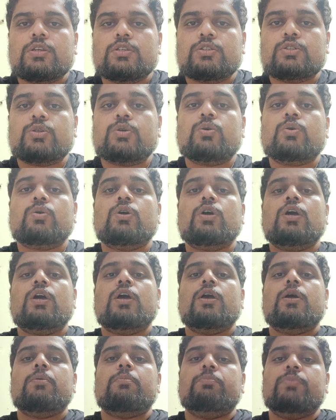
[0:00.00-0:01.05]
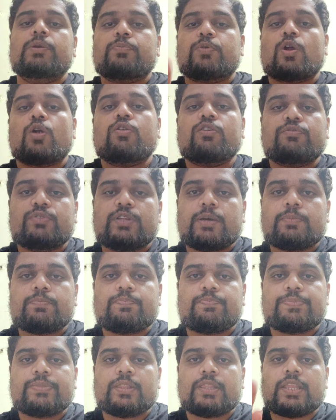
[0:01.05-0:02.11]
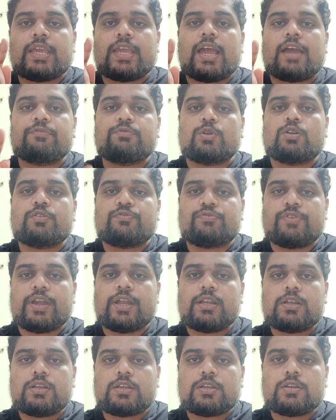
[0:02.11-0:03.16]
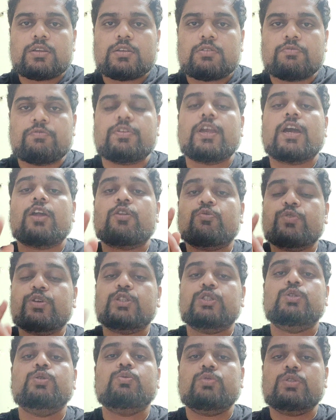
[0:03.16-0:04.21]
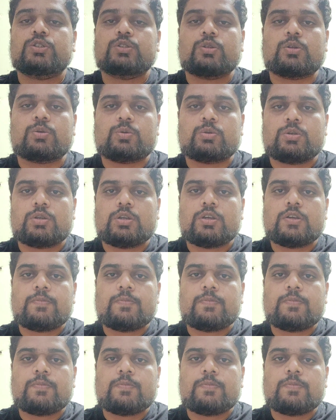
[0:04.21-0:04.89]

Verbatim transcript: So be proud of them. They have not failed. We are with you, ISRO.